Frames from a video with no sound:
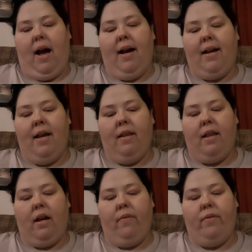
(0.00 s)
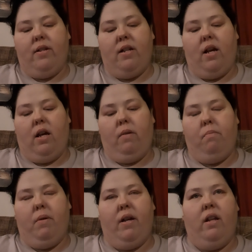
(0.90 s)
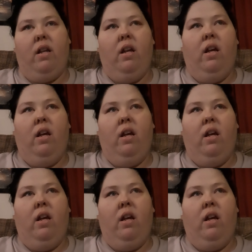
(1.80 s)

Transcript: can't think of his name, but